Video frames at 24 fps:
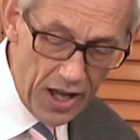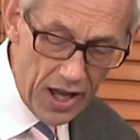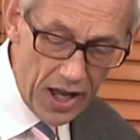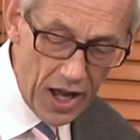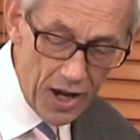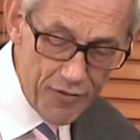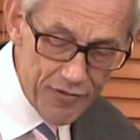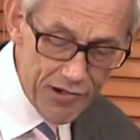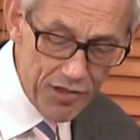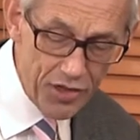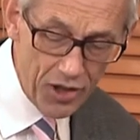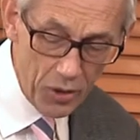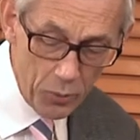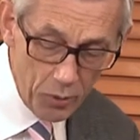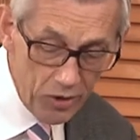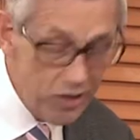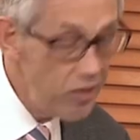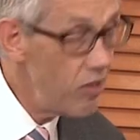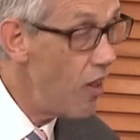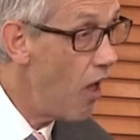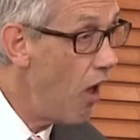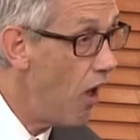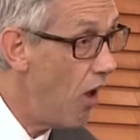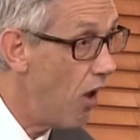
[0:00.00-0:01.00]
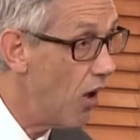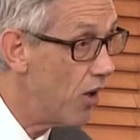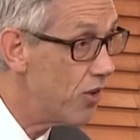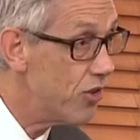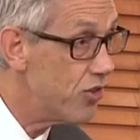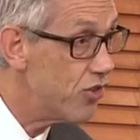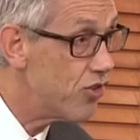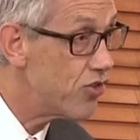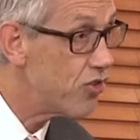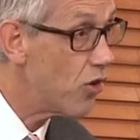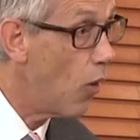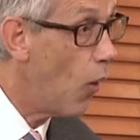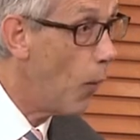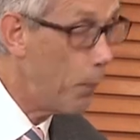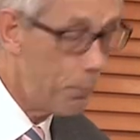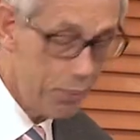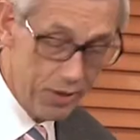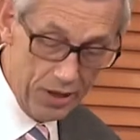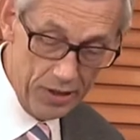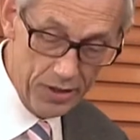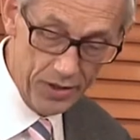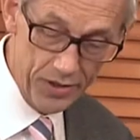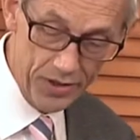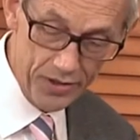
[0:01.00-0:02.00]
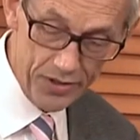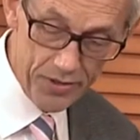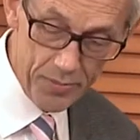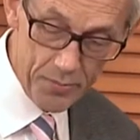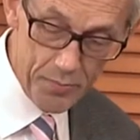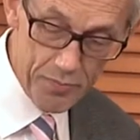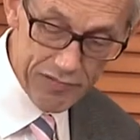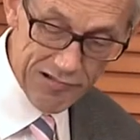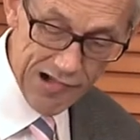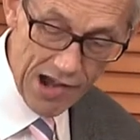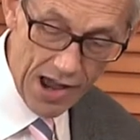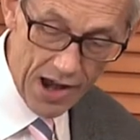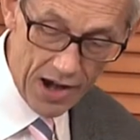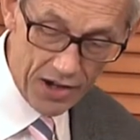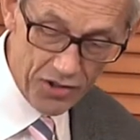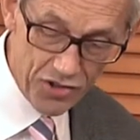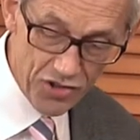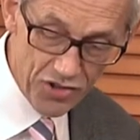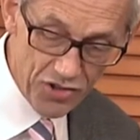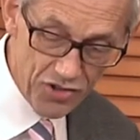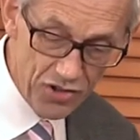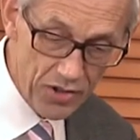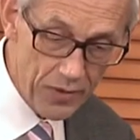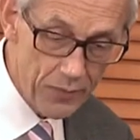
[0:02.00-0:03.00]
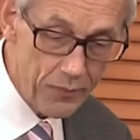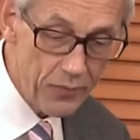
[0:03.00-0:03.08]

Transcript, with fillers: everything was large, opulent, brash.